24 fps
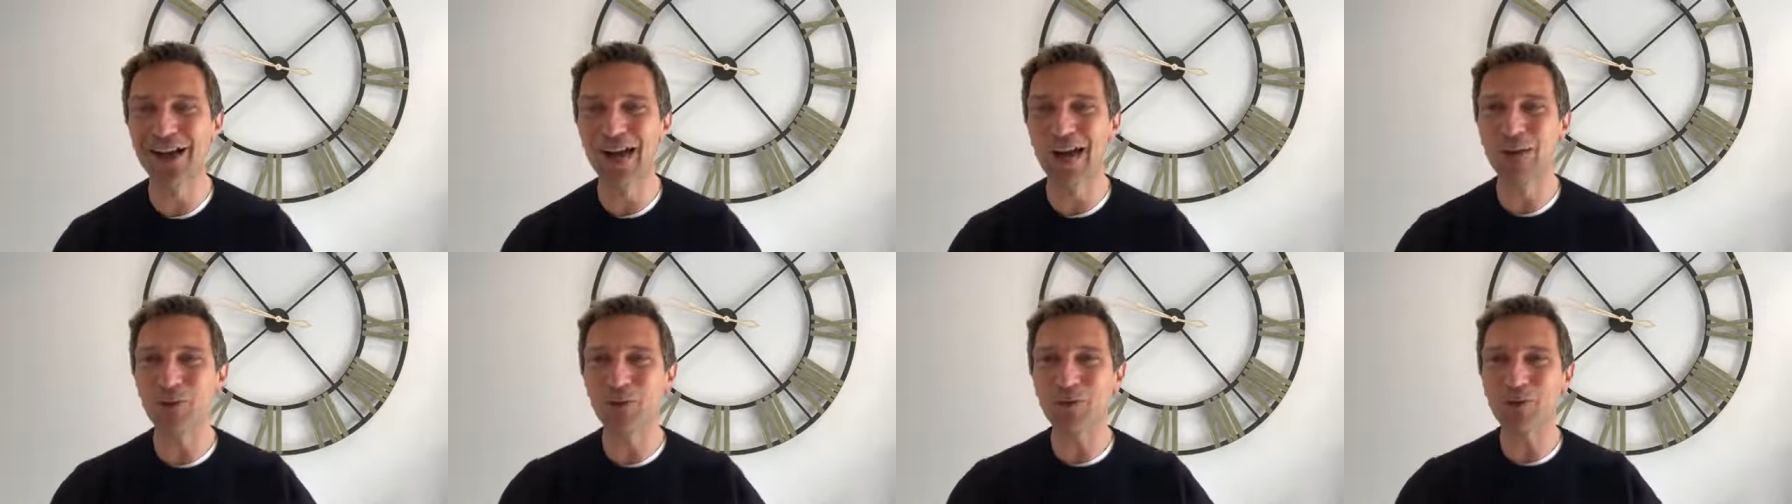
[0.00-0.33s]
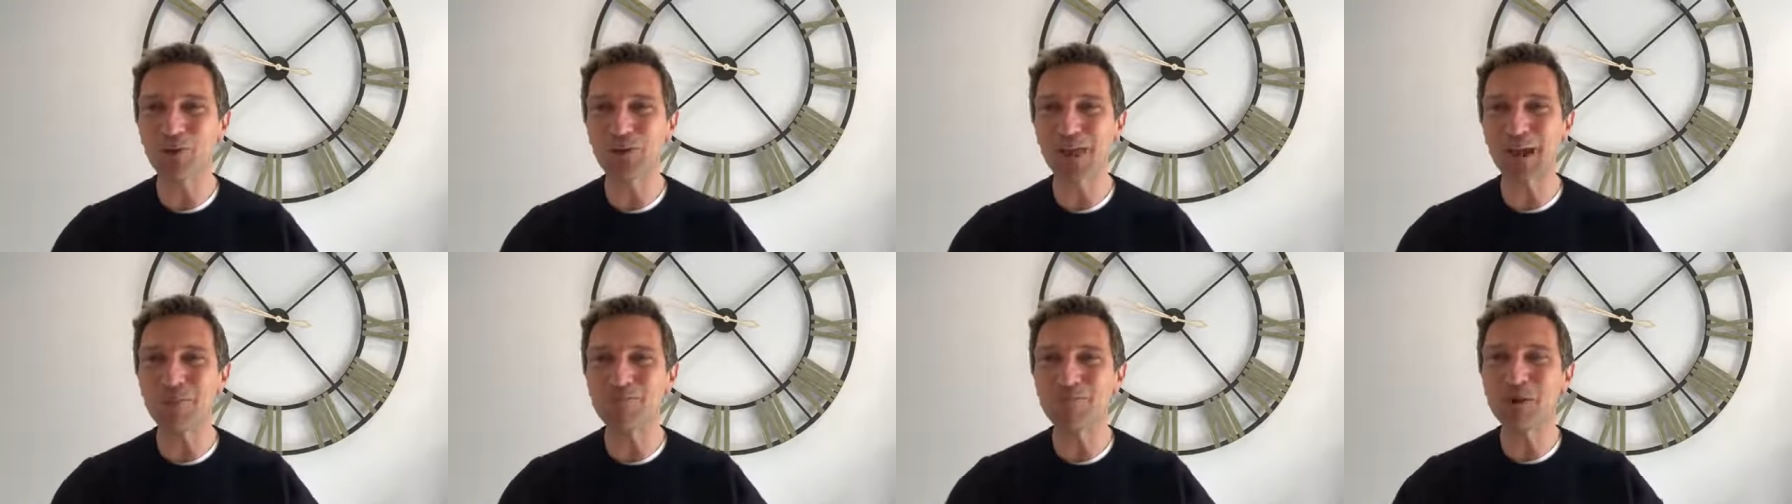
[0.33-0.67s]
and we're
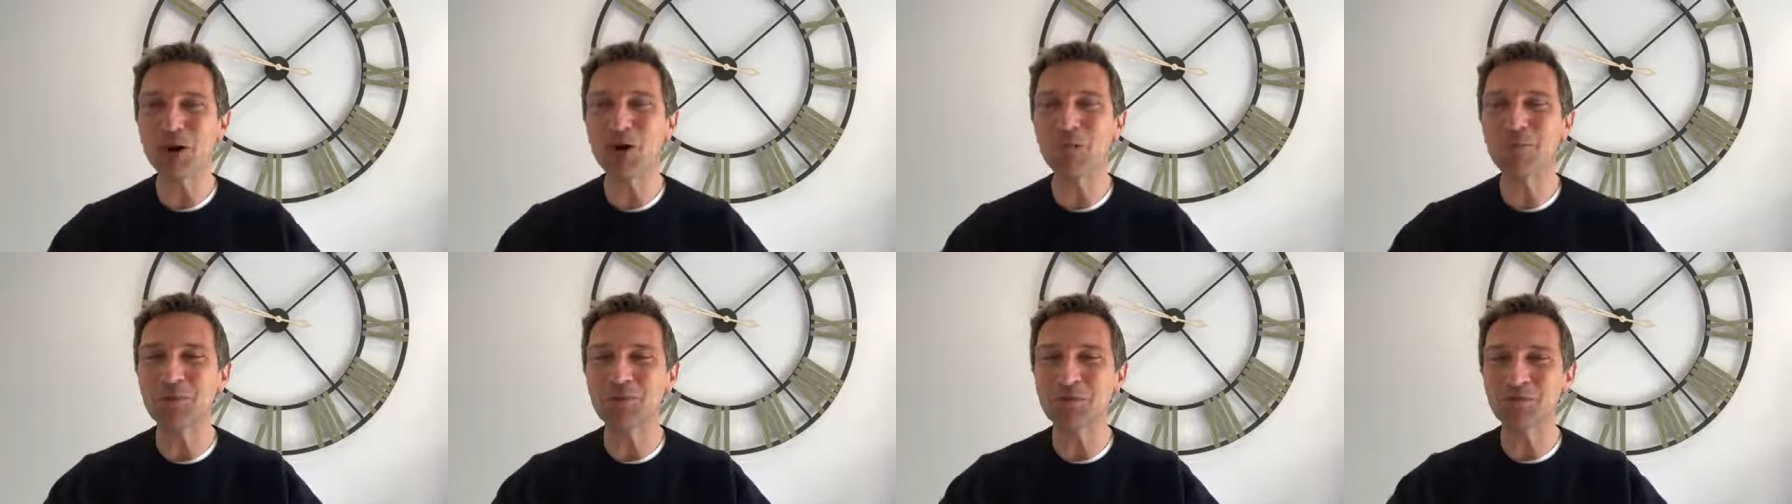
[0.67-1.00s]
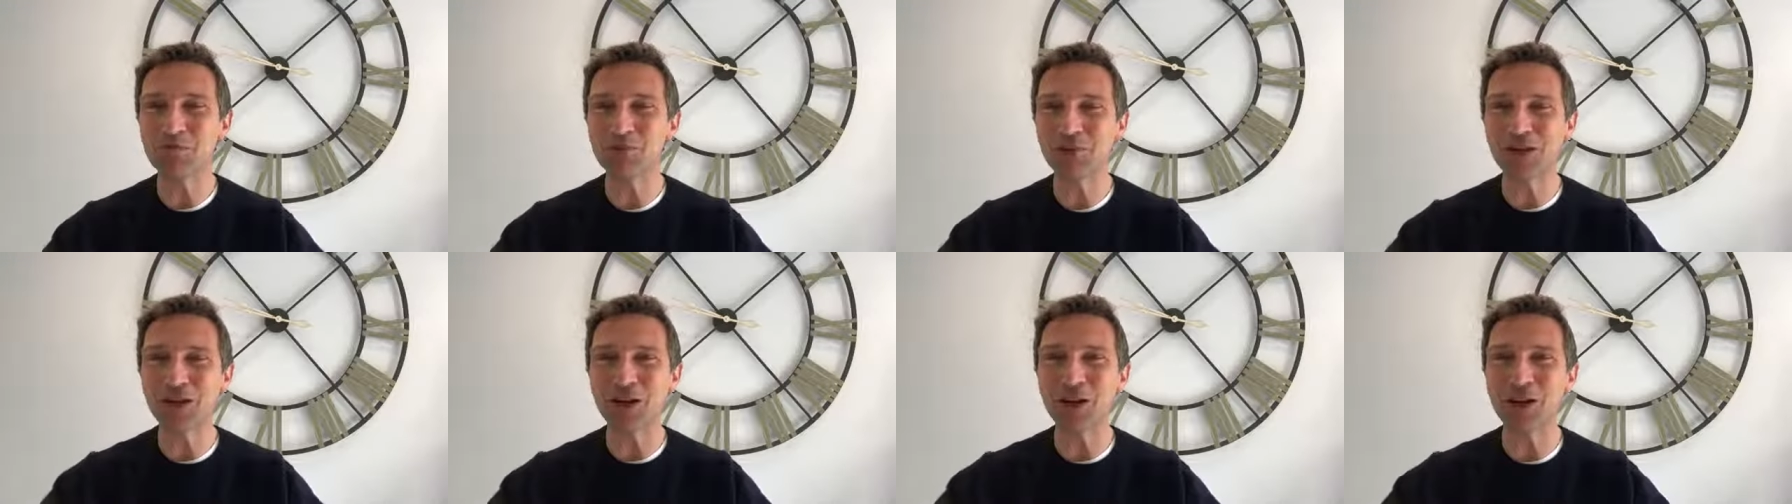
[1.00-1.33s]
in that moment
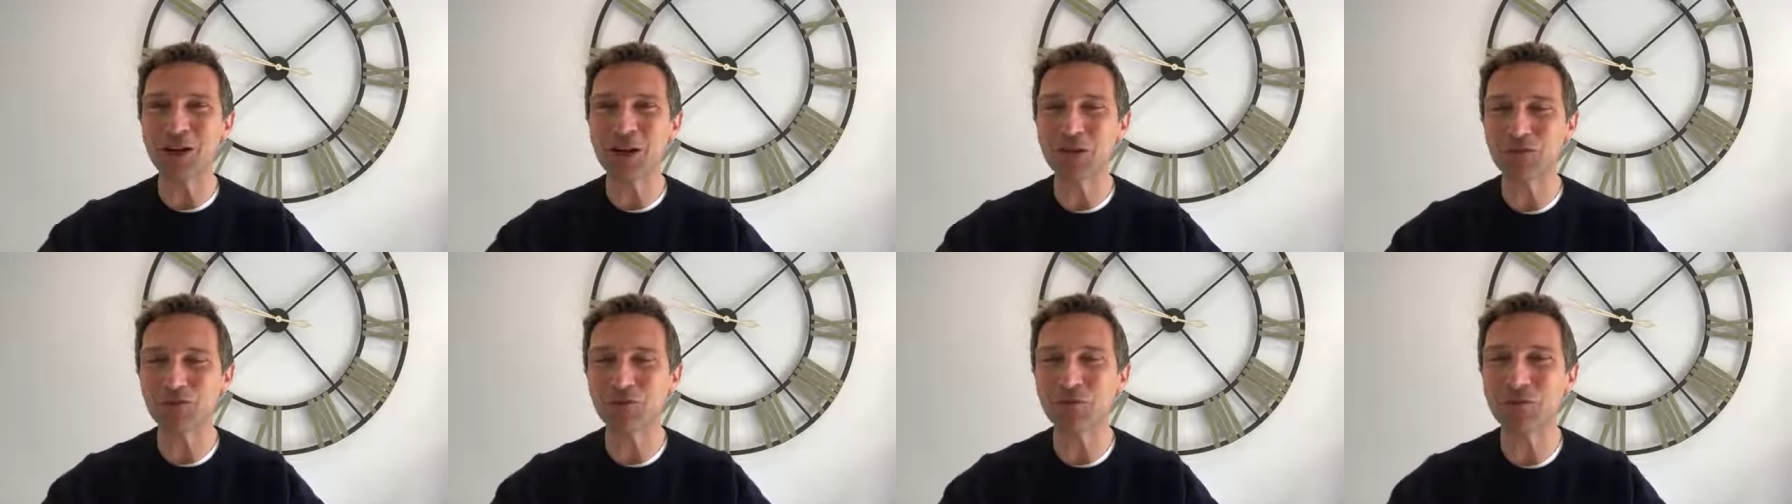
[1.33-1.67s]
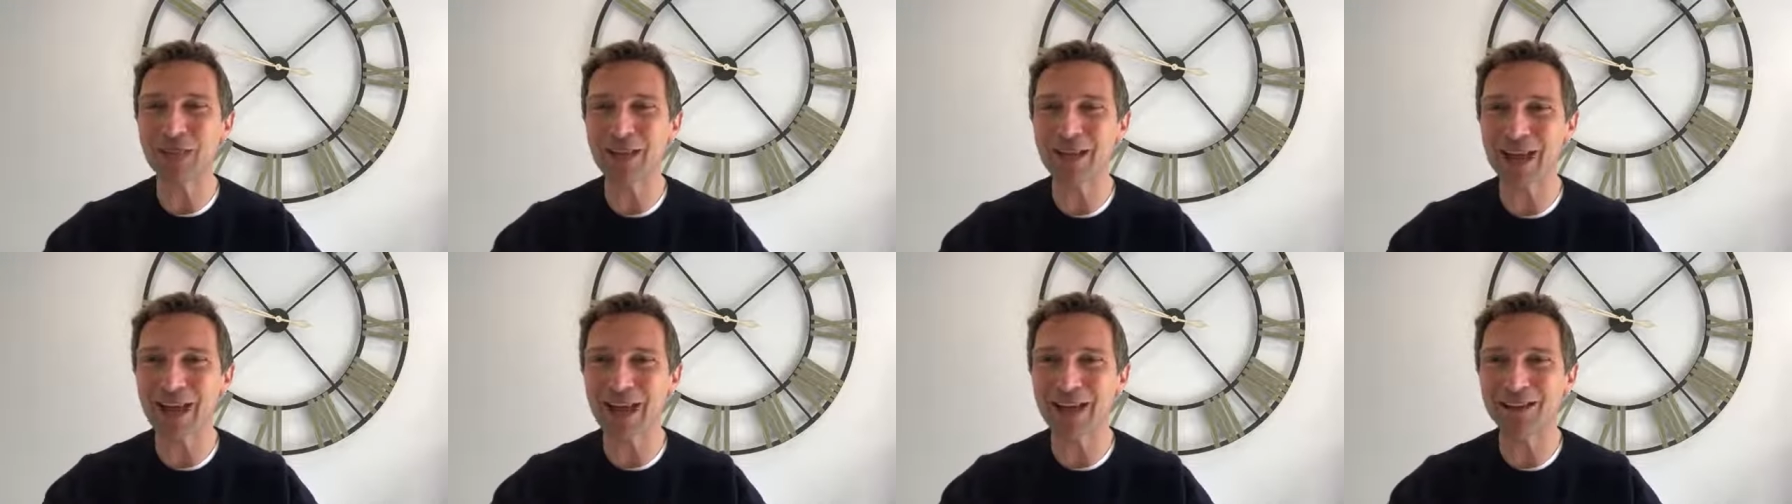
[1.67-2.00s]
flying through
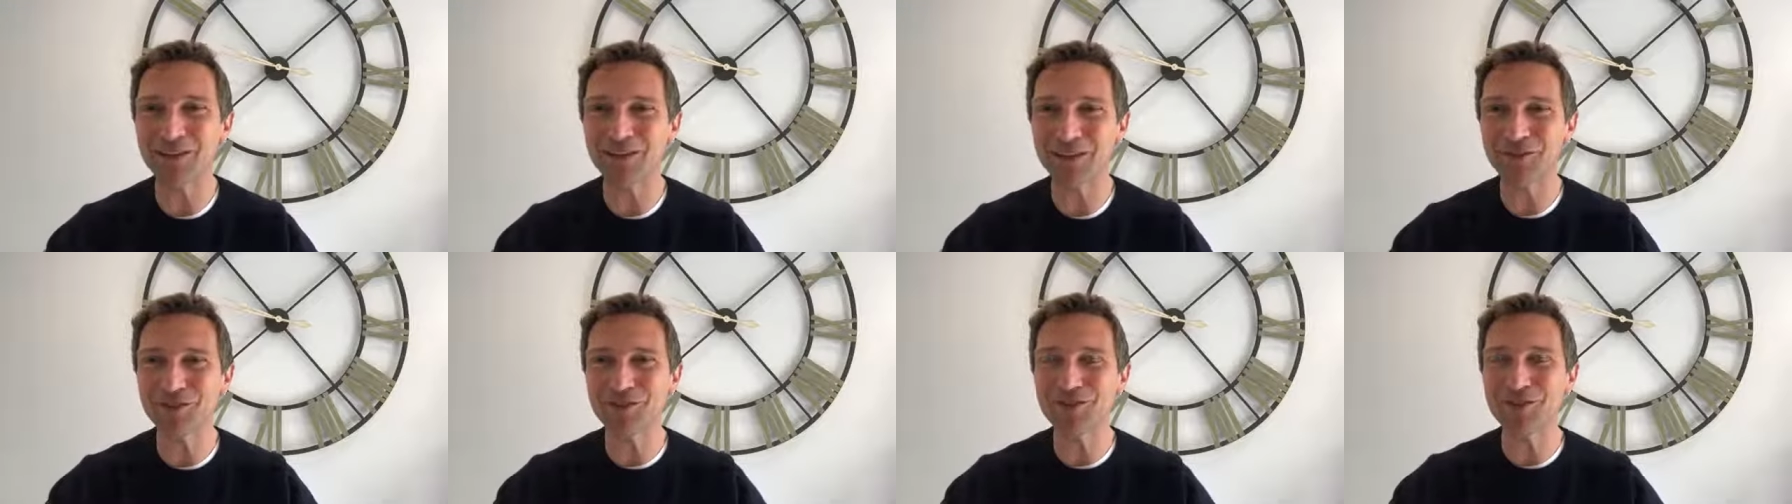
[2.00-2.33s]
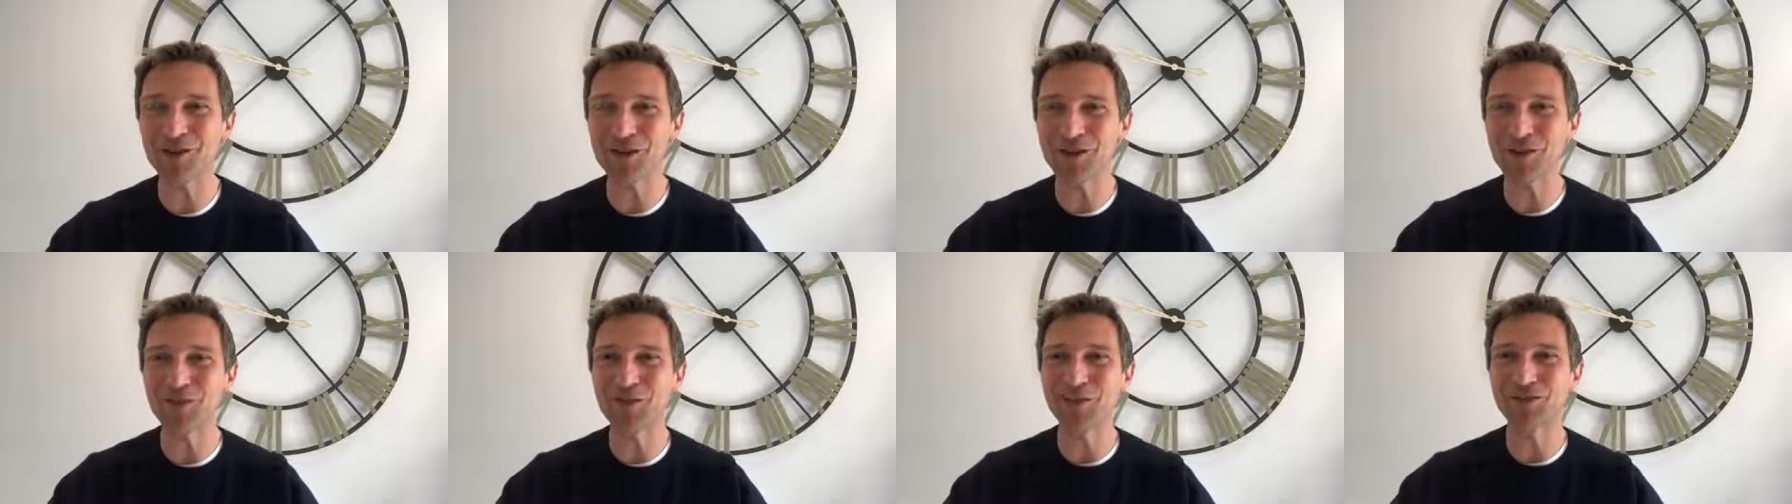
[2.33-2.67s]
the air like the
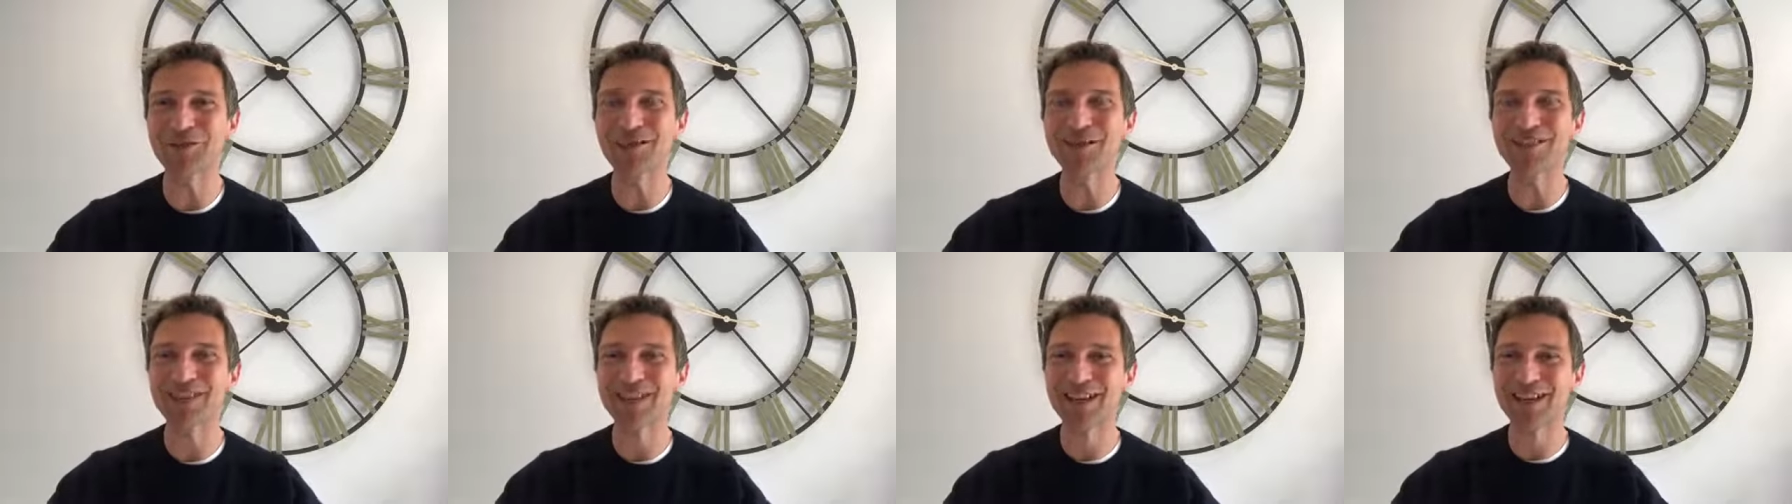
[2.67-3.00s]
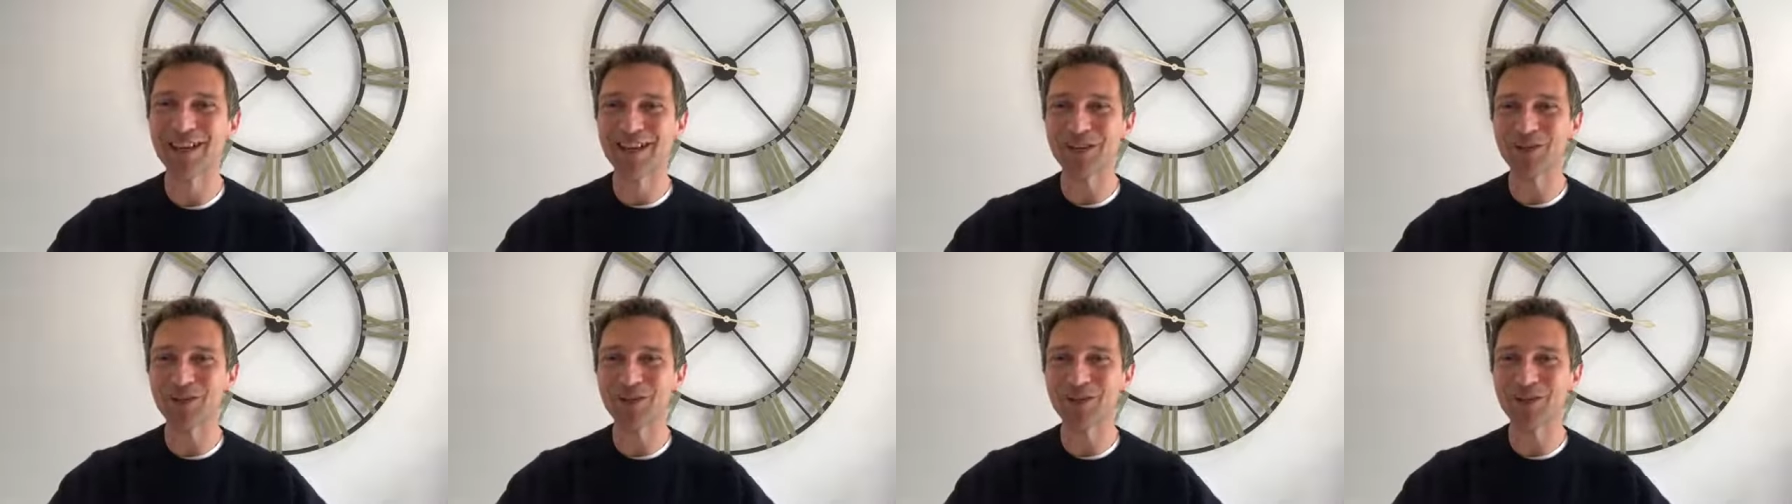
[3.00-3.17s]
diver is,